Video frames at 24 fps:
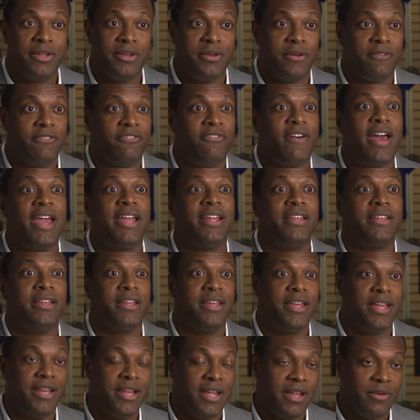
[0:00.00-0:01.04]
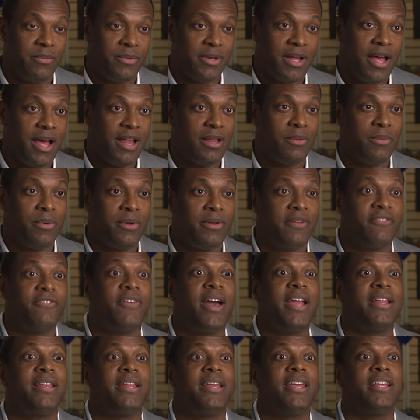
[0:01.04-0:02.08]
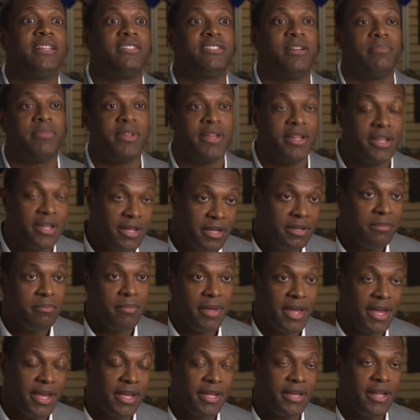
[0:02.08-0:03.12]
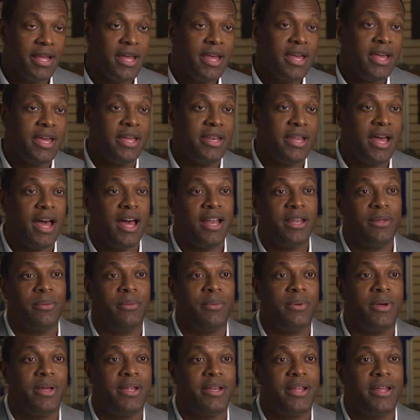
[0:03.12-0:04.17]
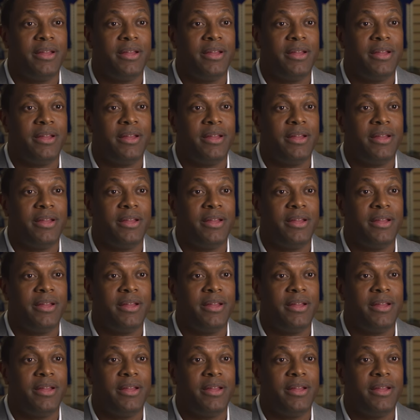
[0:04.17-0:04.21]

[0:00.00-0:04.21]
you know, fighting to get in with Hollywood or fighting to get something good made in Hollywood.